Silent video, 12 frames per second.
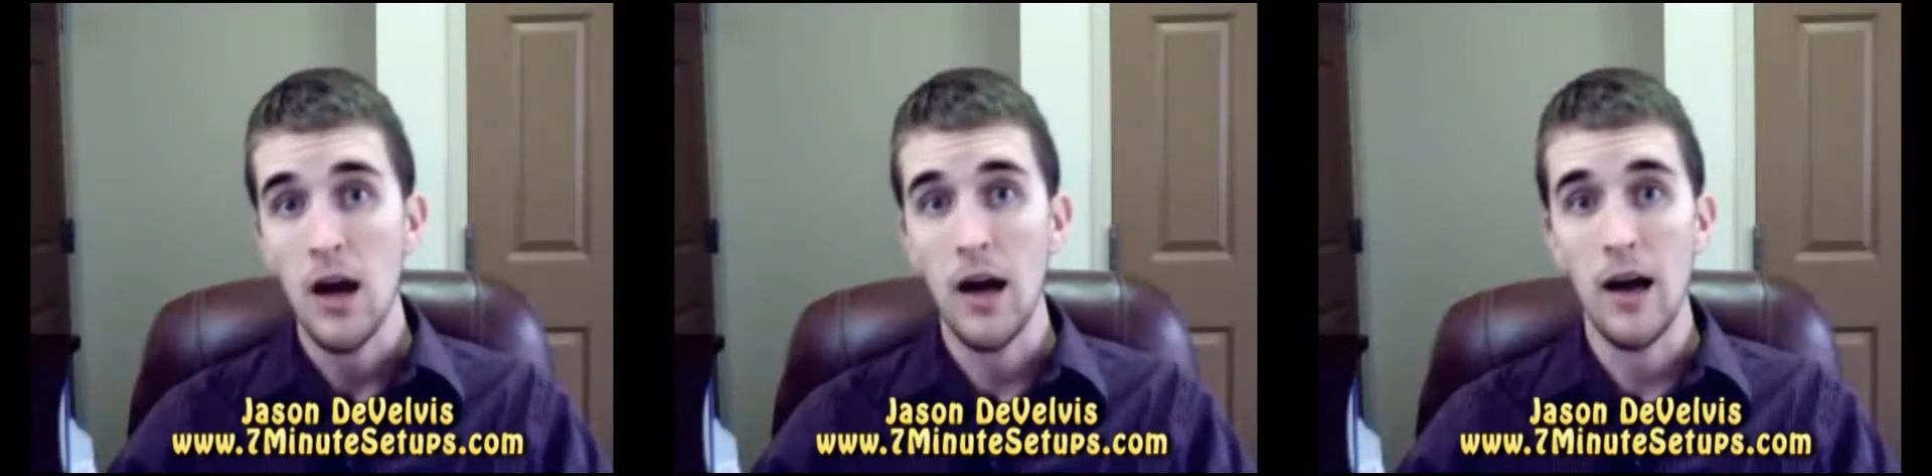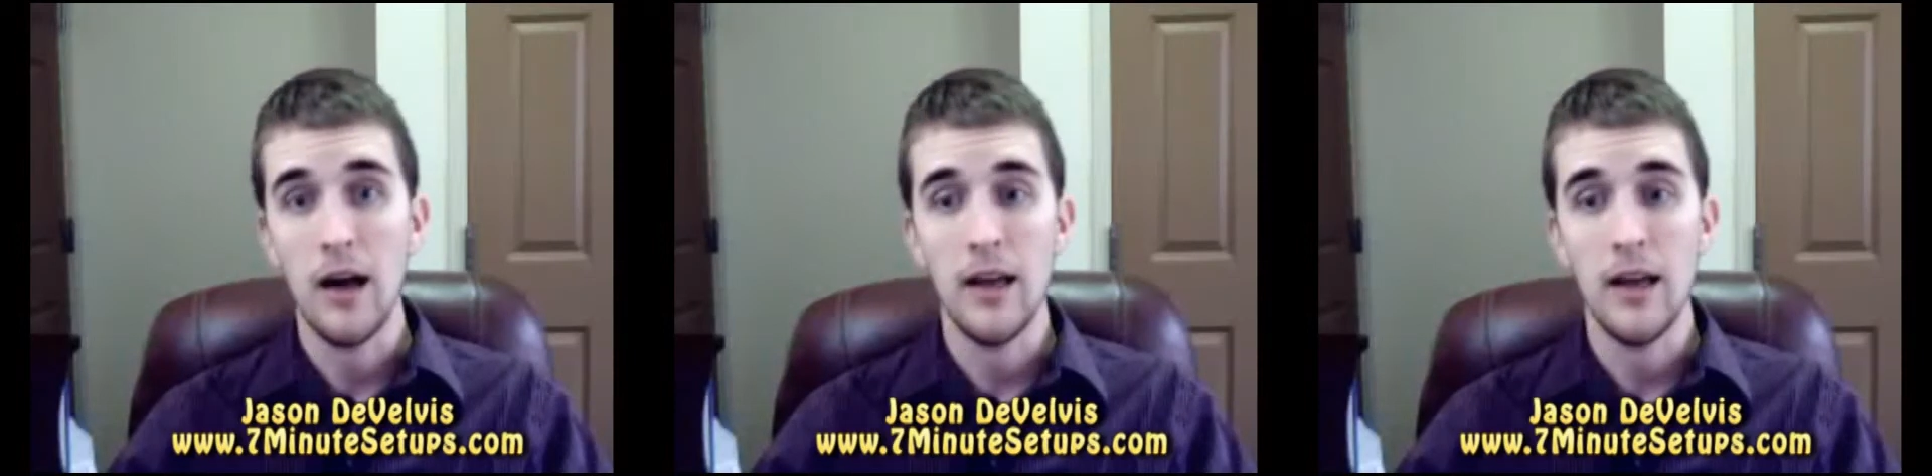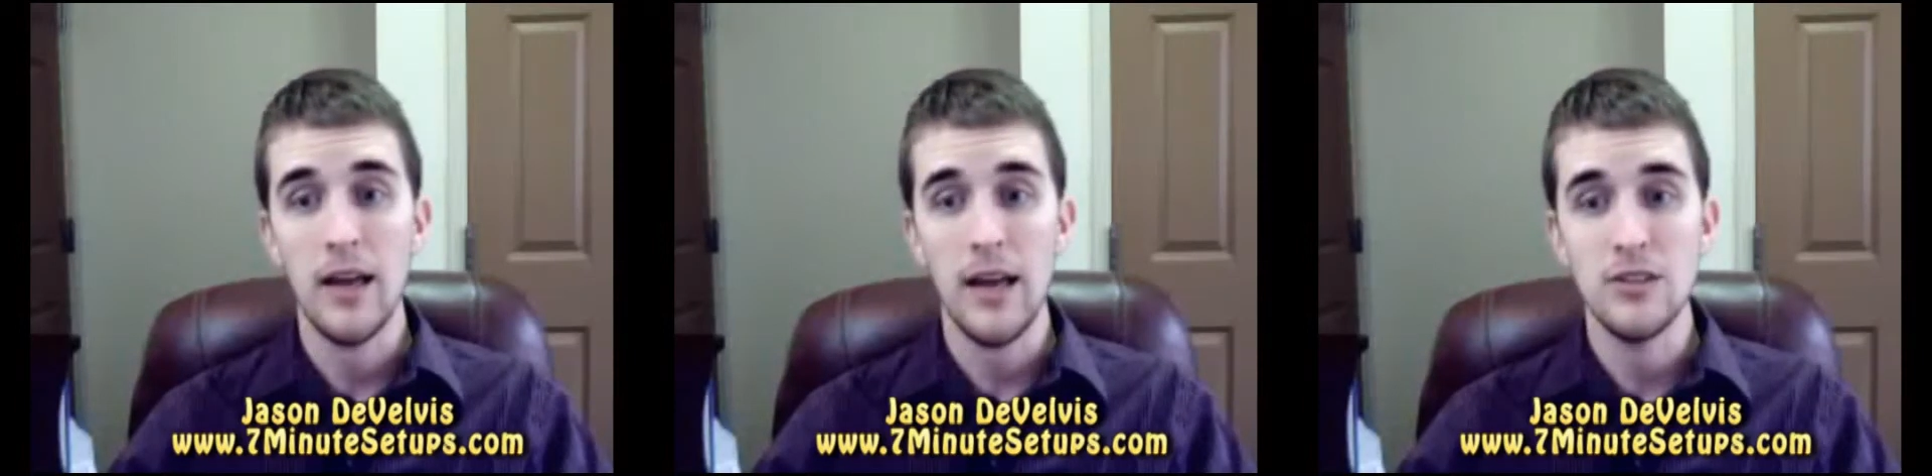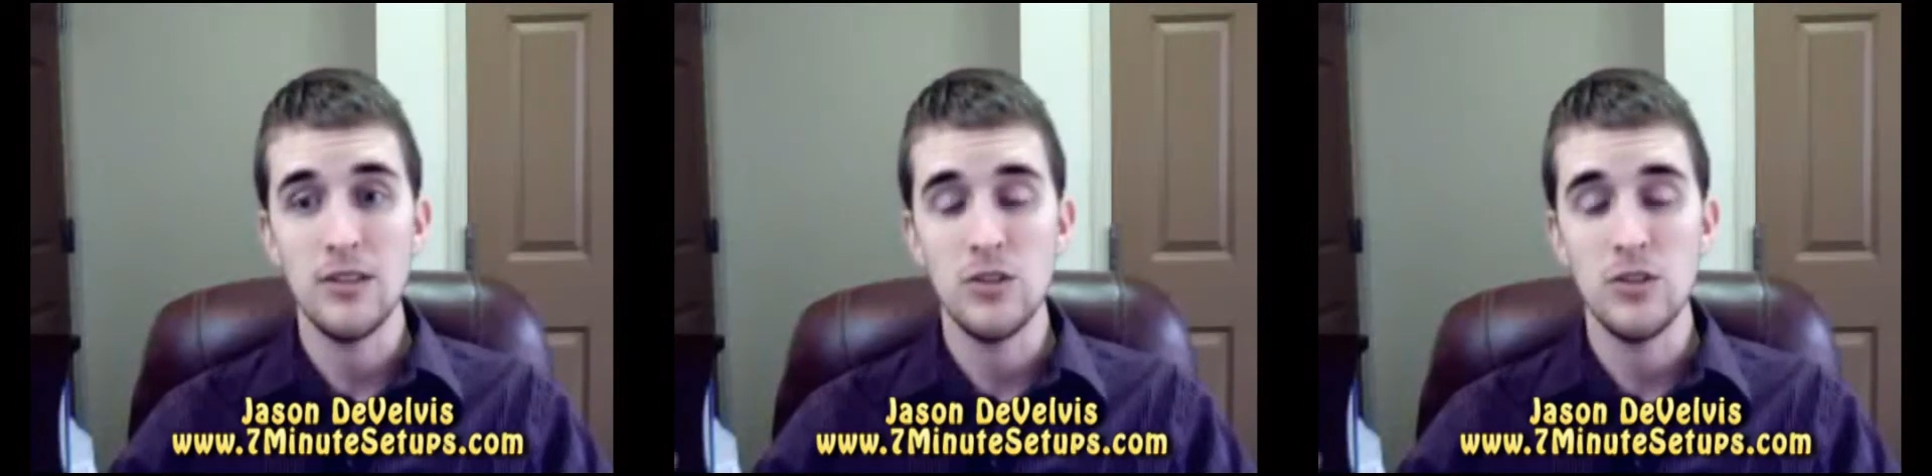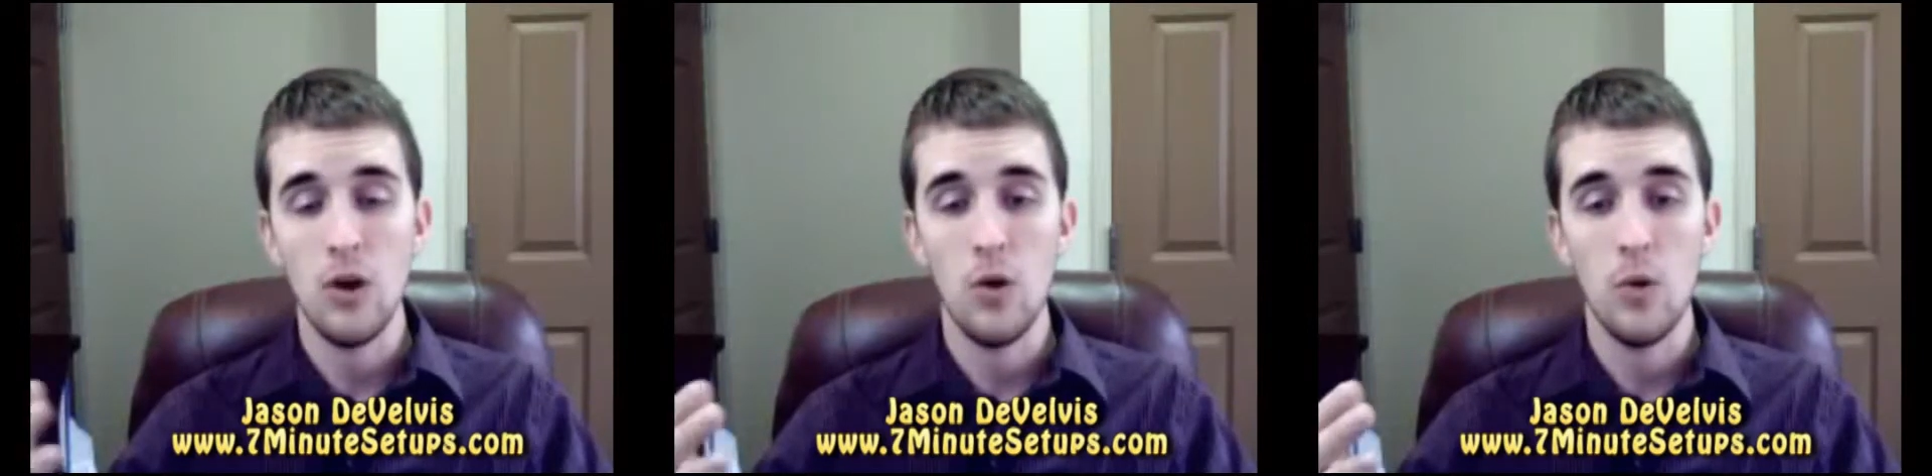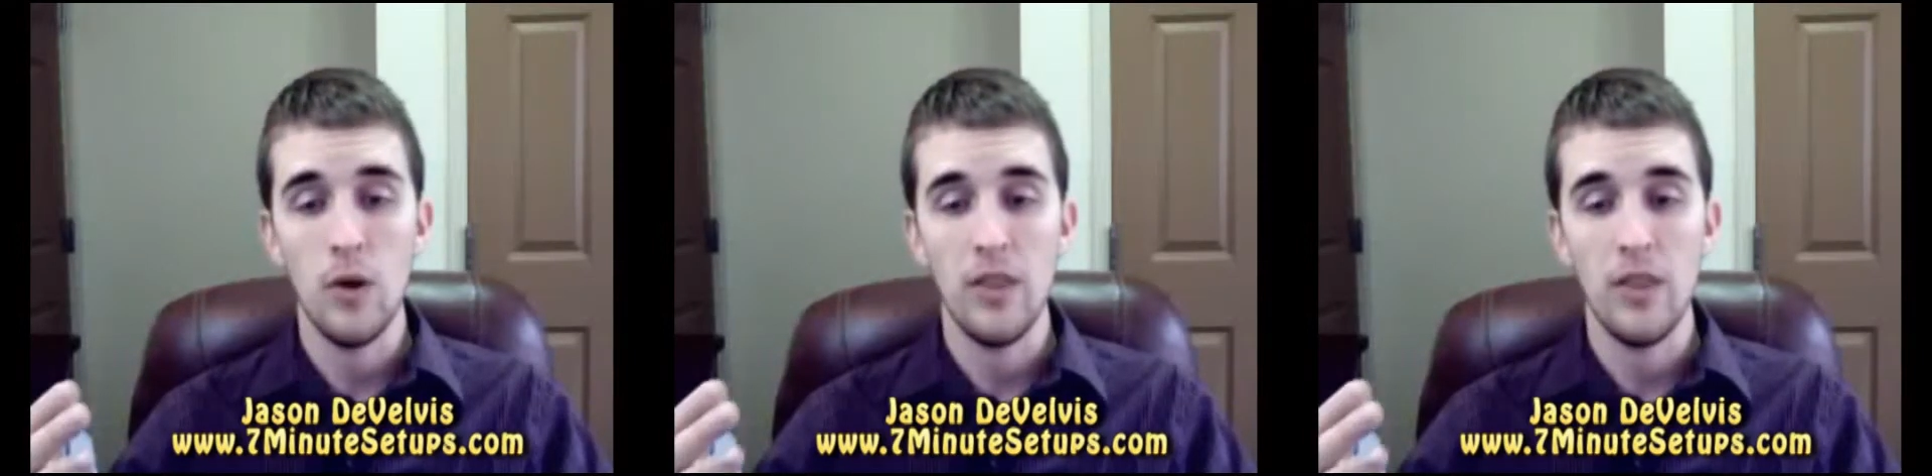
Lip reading: And so